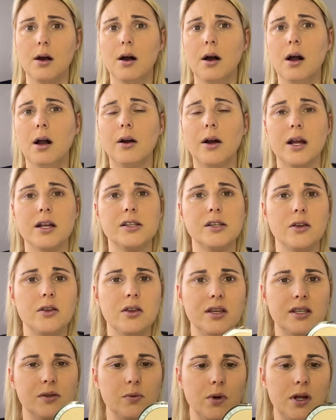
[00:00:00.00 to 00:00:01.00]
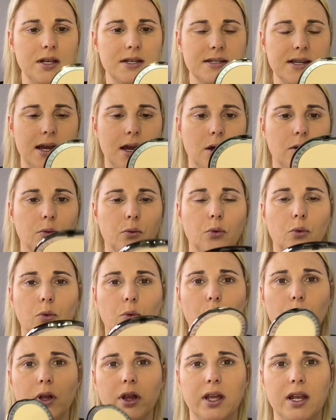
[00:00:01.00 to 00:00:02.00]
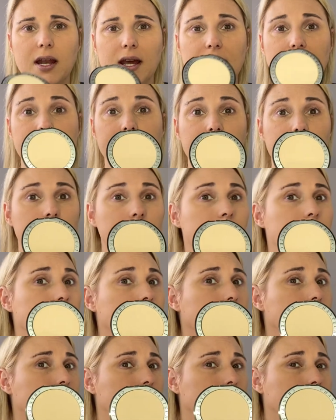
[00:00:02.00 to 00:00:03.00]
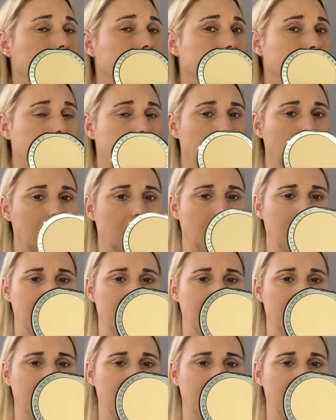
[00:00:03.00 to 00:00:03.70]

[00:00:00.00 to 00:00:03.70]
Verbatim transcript: All right, so this went down really nicely. I